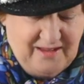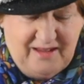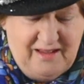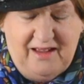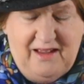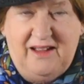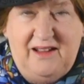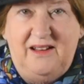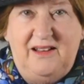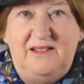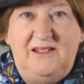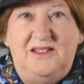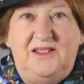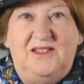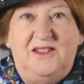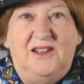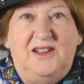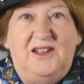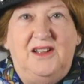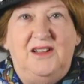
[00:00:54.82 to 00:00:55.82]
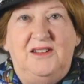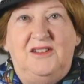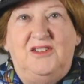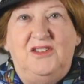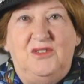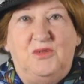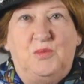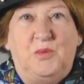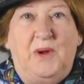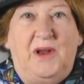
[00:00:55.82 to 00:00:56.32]
And
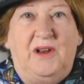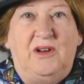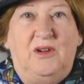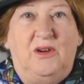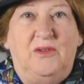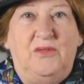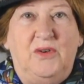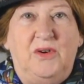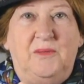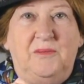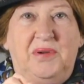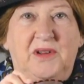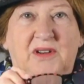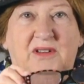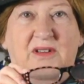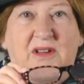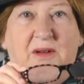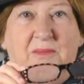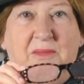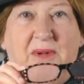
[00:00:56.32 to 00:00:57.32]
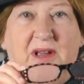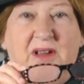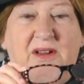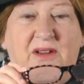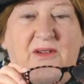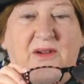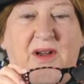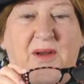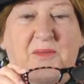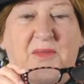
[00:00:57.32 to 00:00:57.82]
just ran over and picked up my
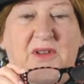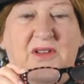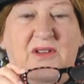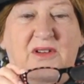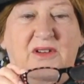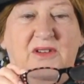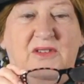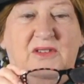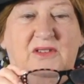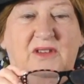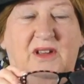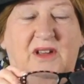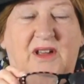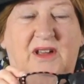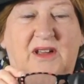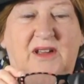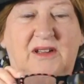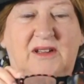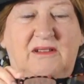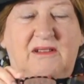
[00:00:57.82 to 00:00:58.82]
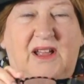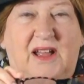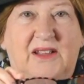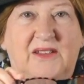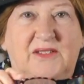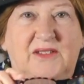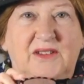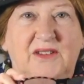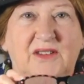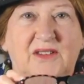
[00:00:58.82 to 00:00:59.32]
grandmother's
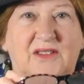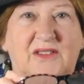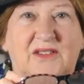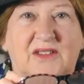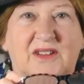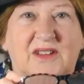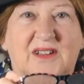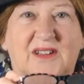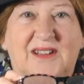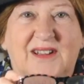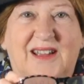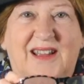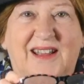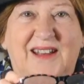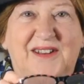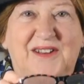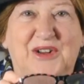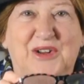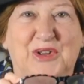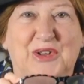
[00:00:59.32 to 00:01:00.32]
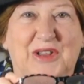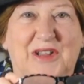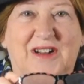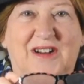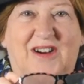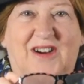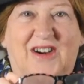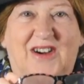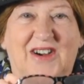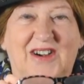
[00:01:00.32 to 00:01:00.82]
glasses, and here they
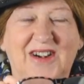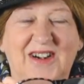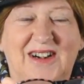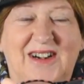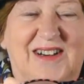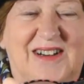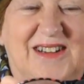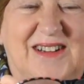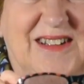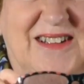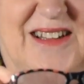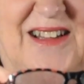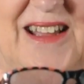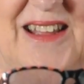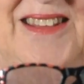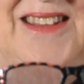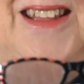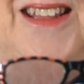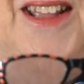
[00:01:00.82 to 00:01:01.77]
are, and they